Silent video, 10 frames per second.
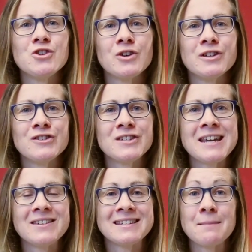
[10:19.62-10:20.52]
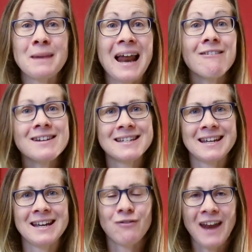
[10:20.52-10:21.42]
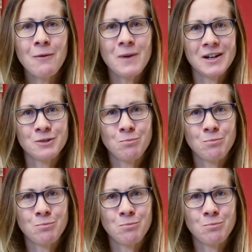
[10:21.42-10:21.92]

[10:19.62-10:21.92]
you can see the similarity of language.